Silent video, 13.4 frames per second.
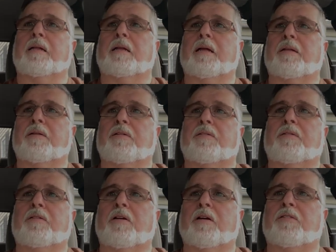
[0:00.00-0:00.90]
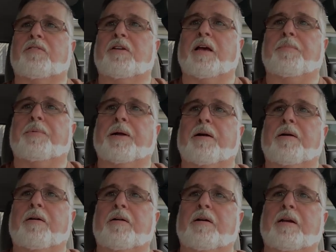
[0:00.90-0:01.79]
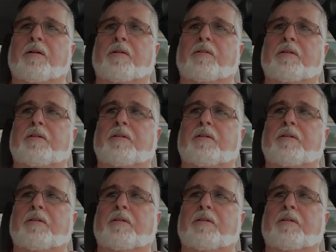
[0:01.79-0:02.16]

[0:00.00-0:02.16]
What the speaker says: as you can see up here, little